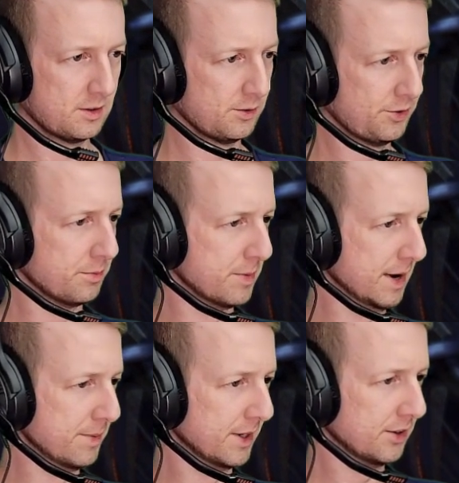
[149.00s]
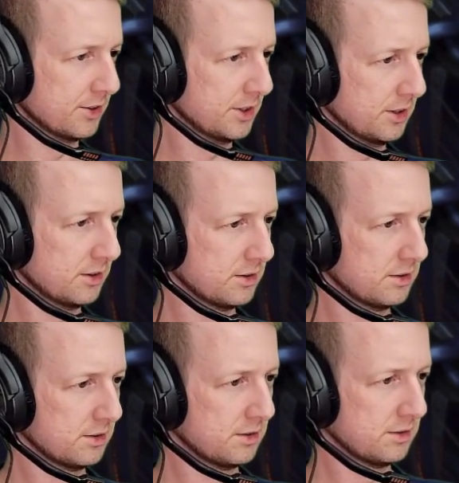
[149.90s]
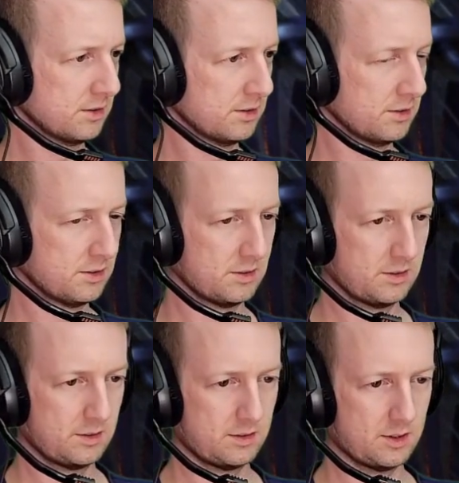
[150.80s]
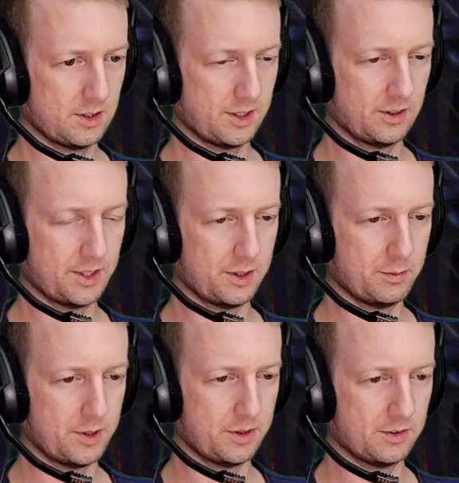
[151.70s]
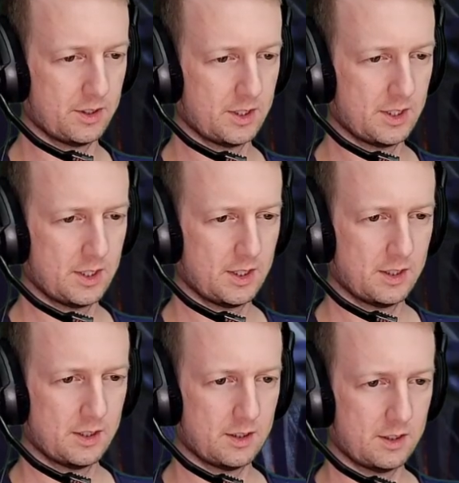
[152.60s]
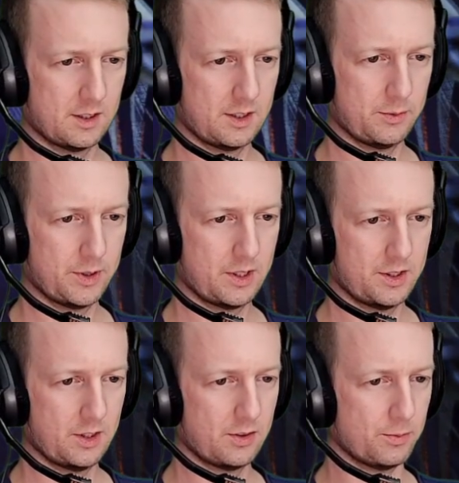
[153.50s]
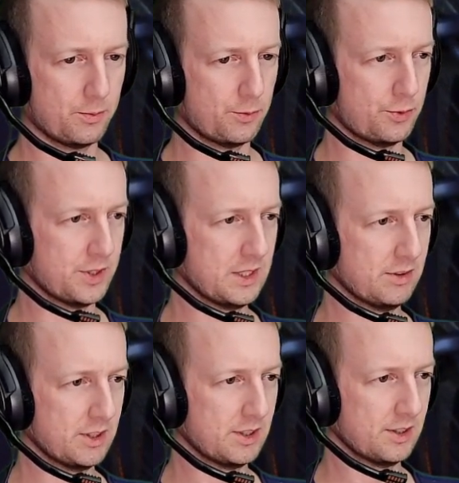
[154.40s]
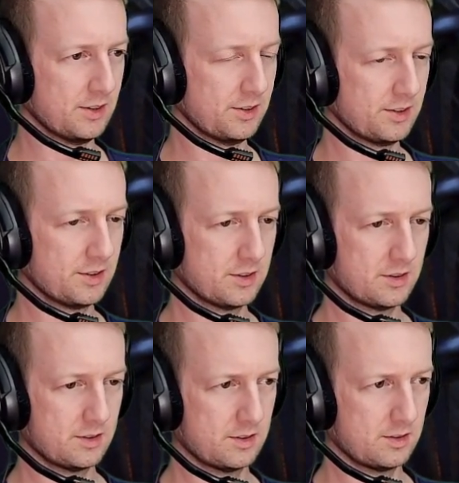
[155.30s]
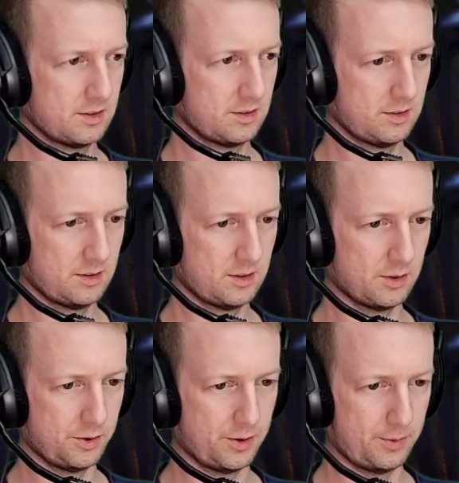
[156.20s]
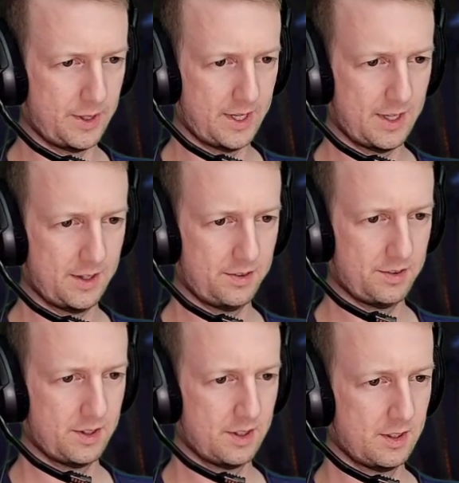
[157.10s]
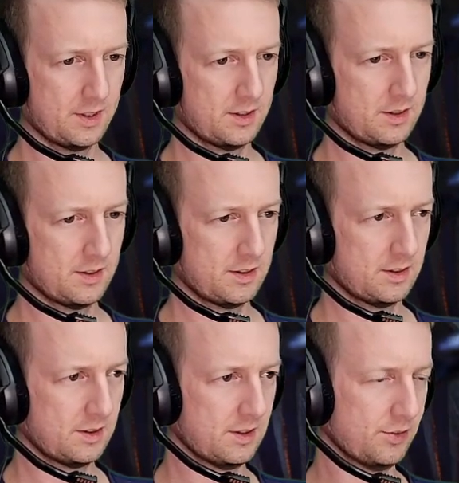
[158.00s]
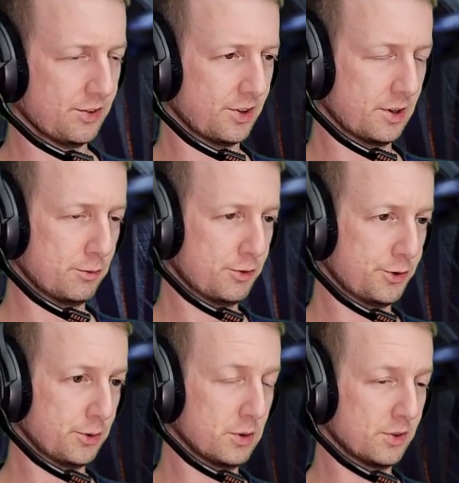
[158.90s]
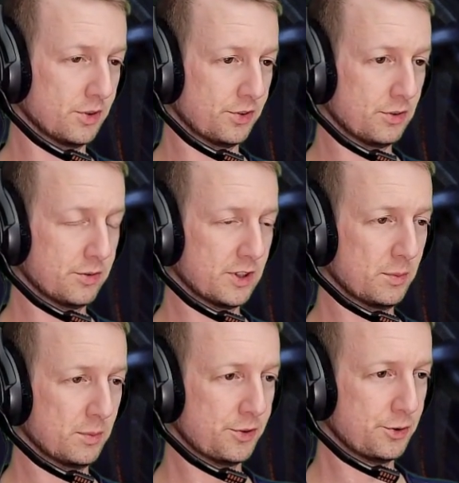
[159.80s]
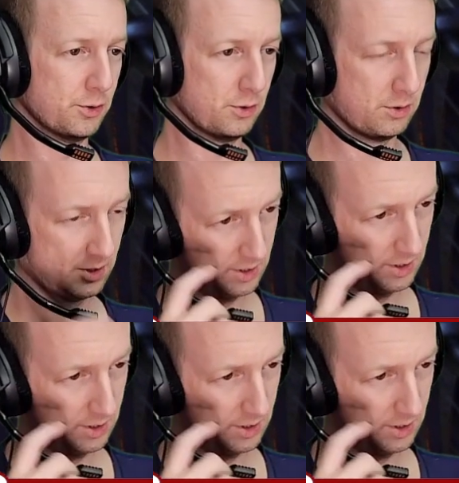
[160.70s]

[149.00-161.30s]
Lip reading: What's the map actually? High ground in the middle. And then we're going to need some Reavers. Go and harass. Gives us enough for 2 units of Silverhelms to